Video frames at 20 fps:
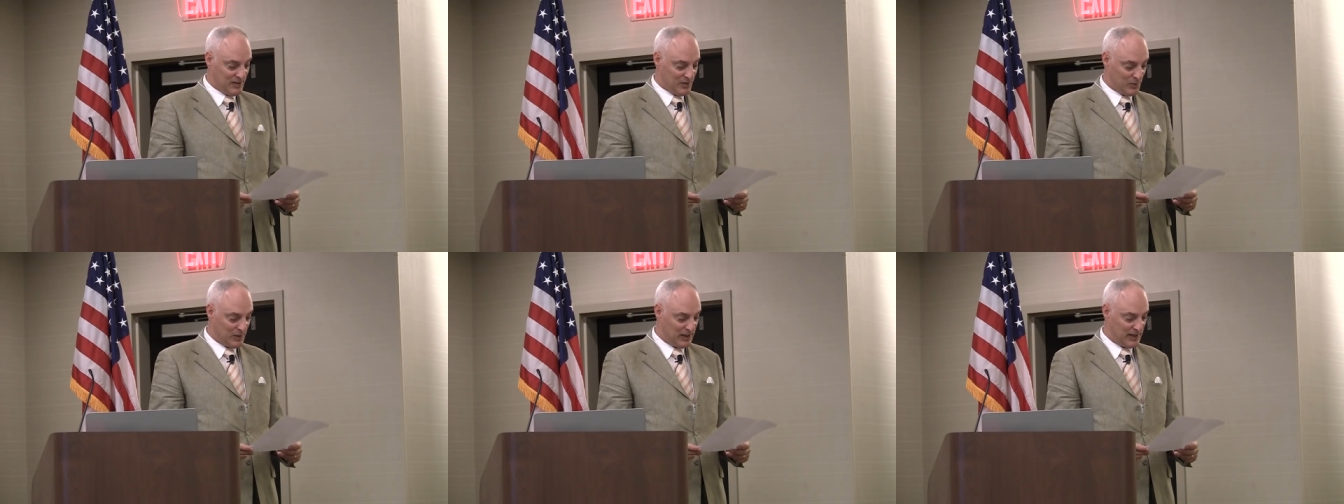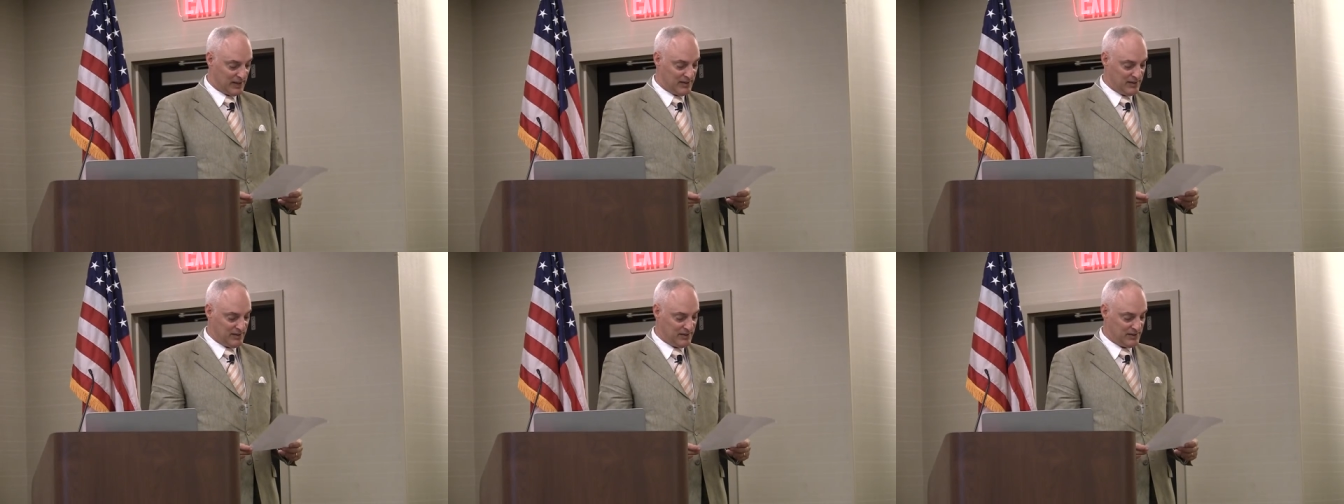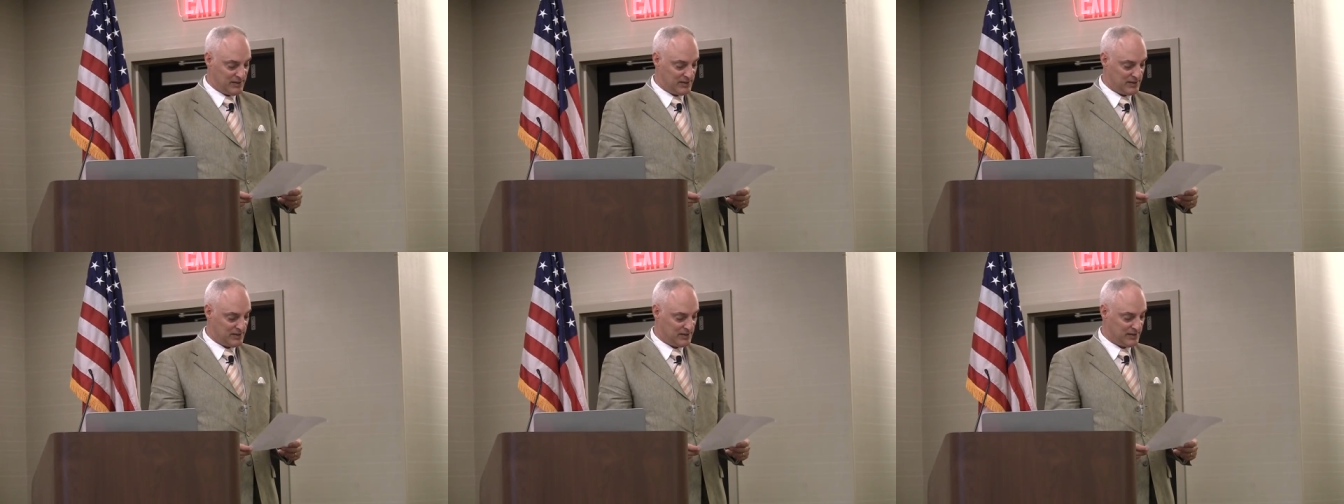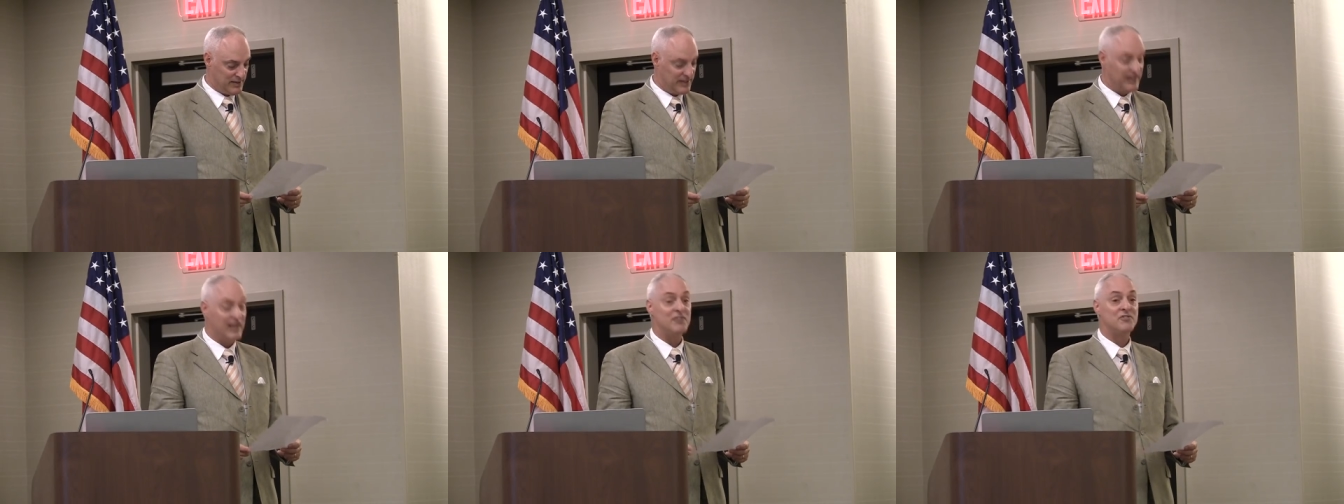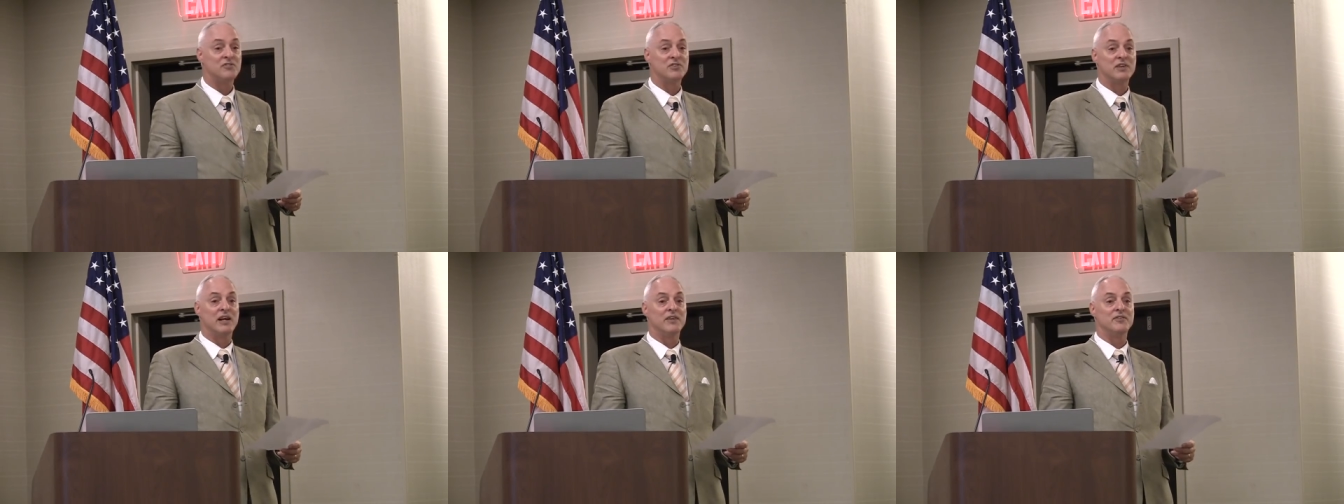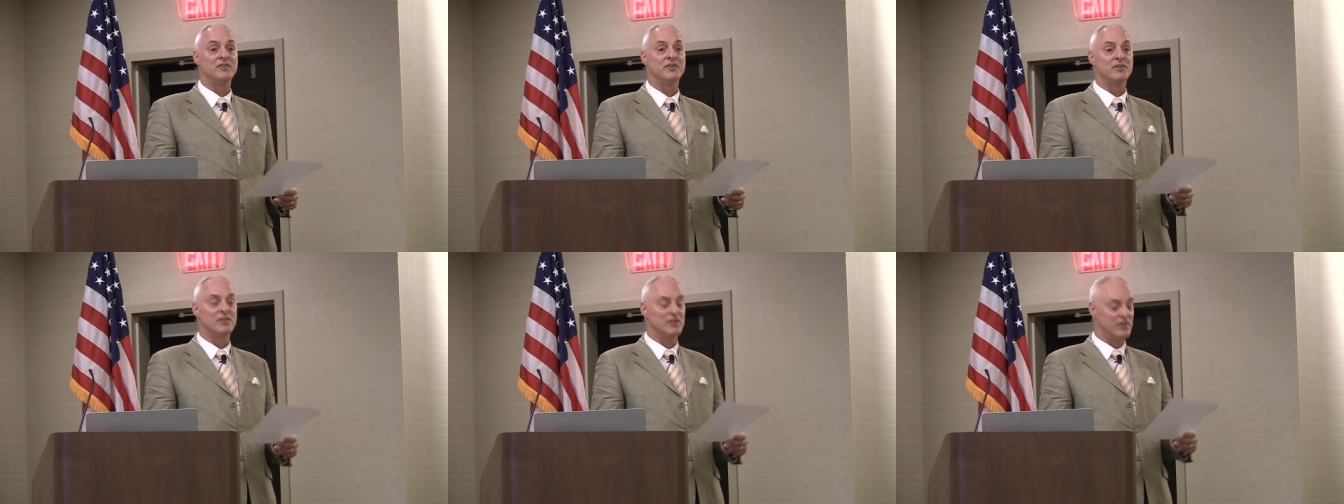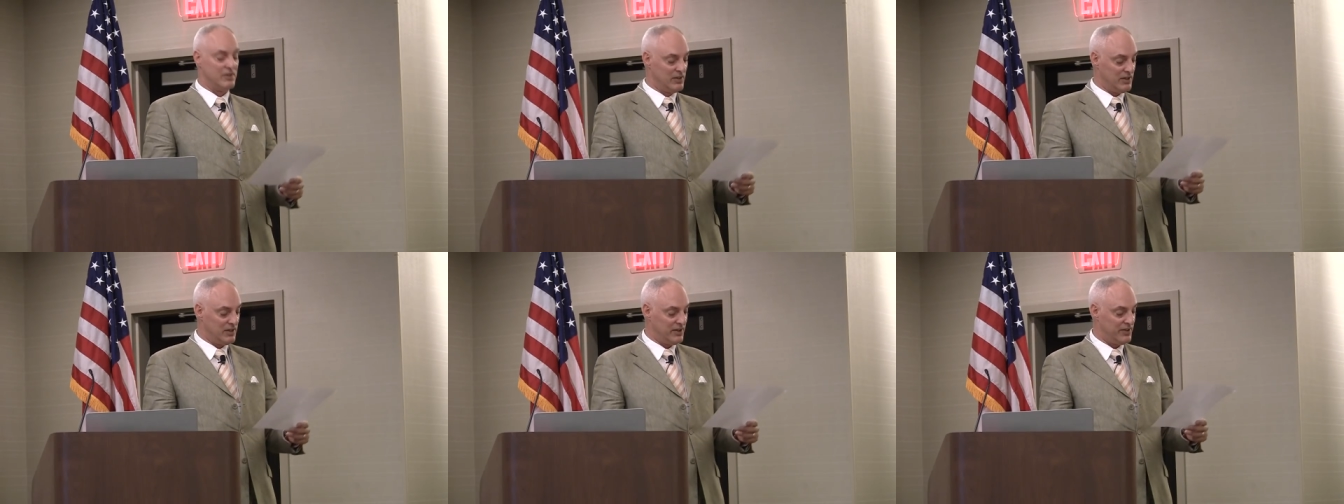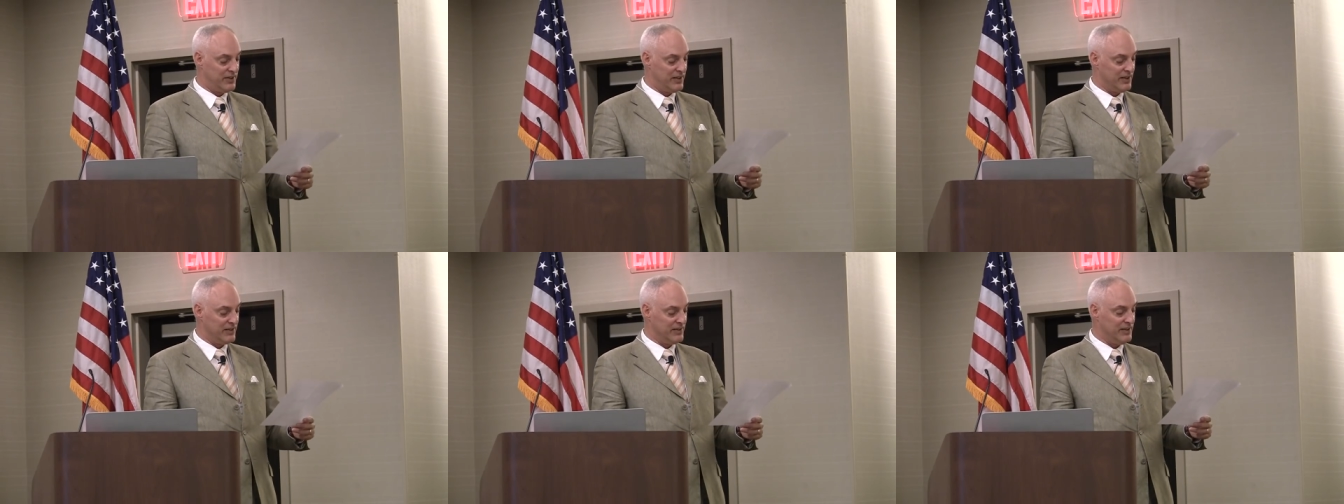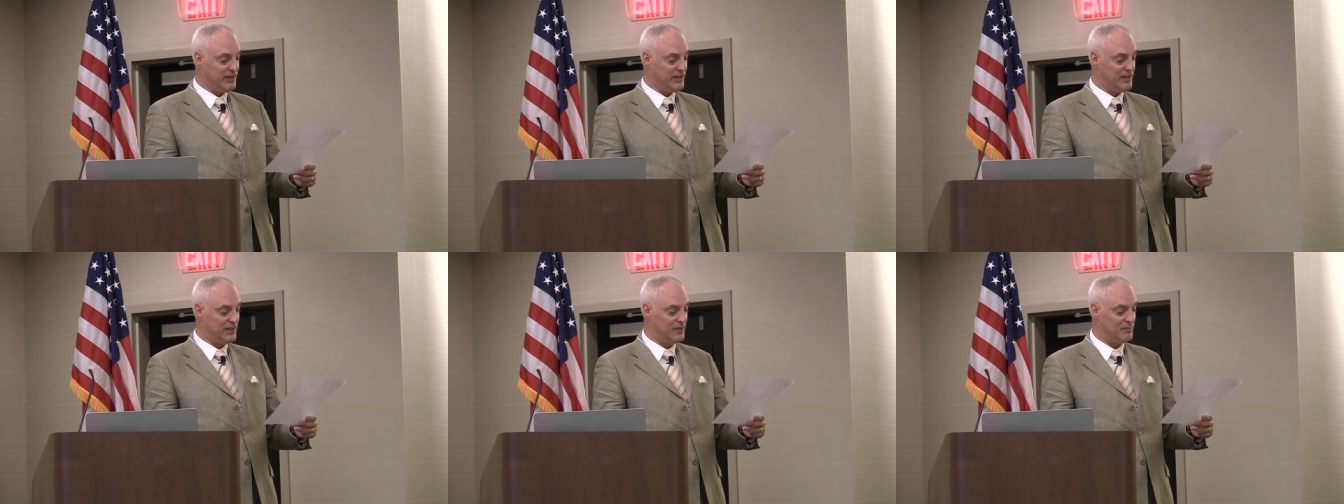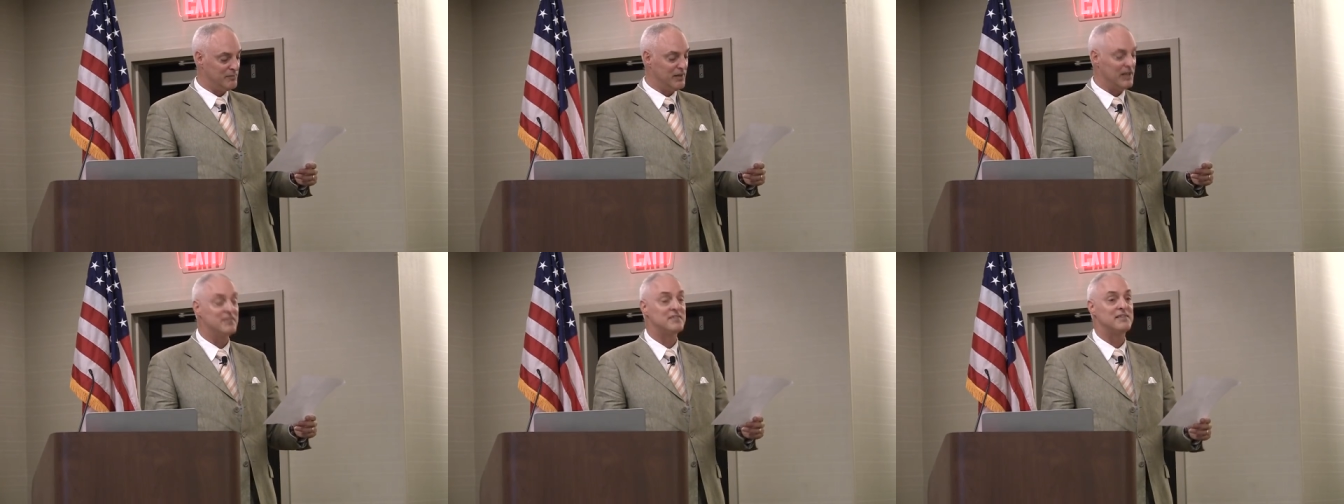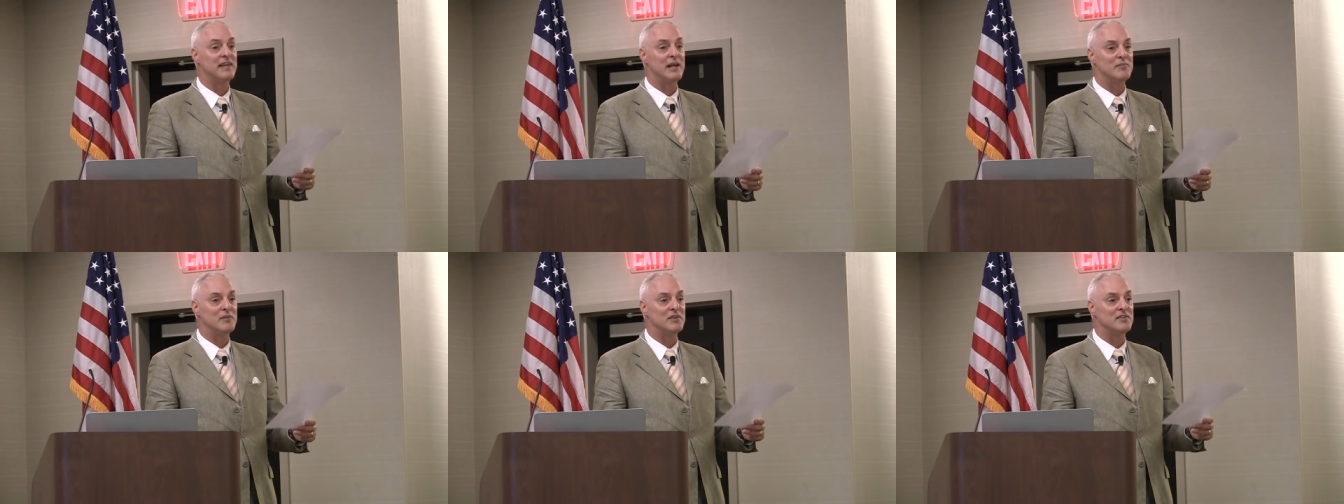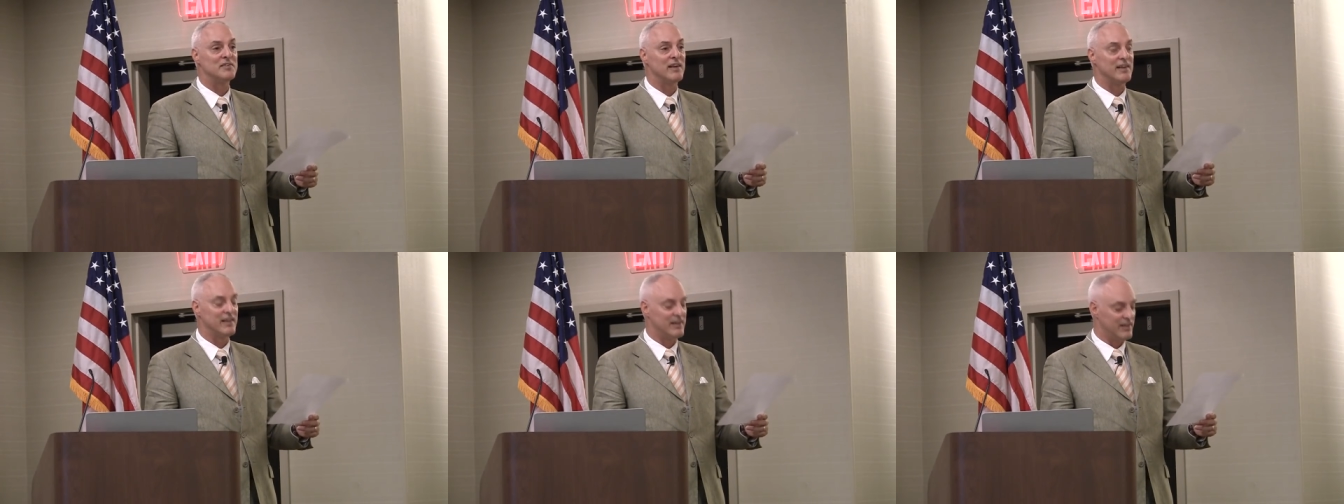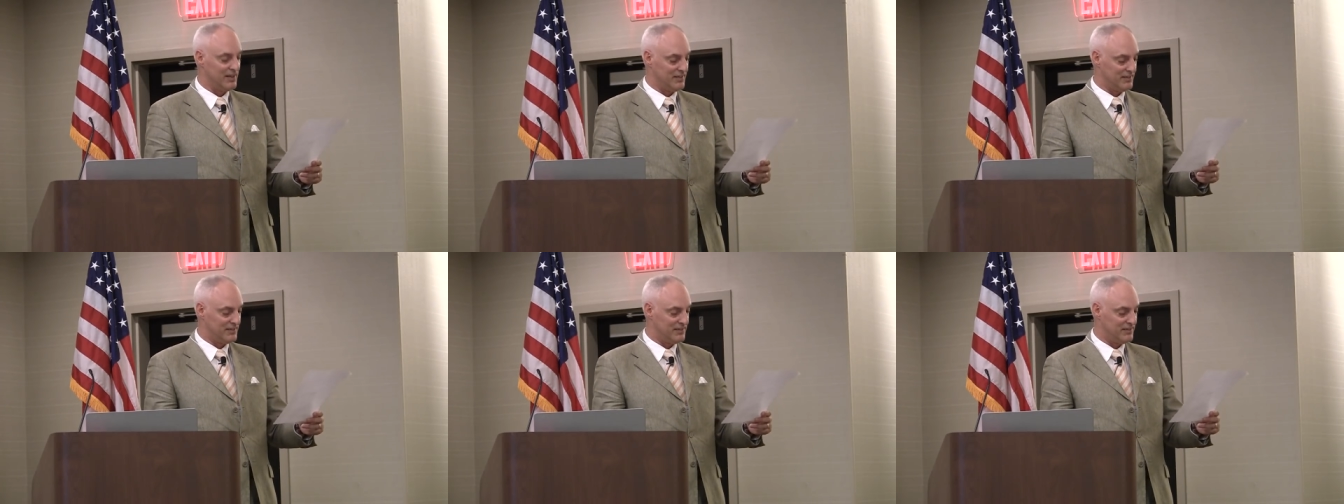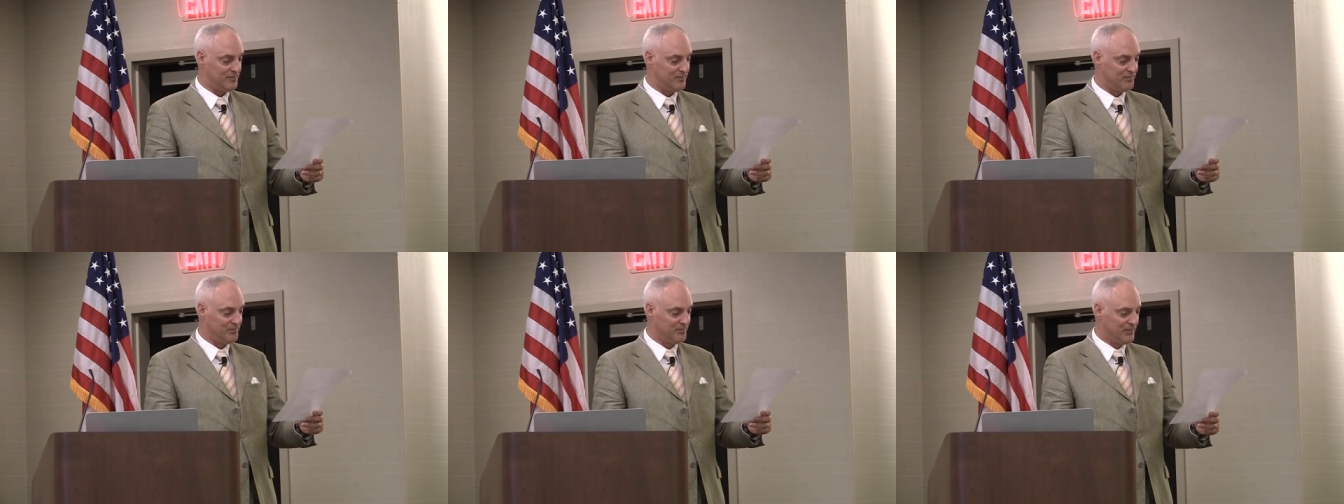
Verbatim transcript: Well, uh, an astrological theory makes statements like this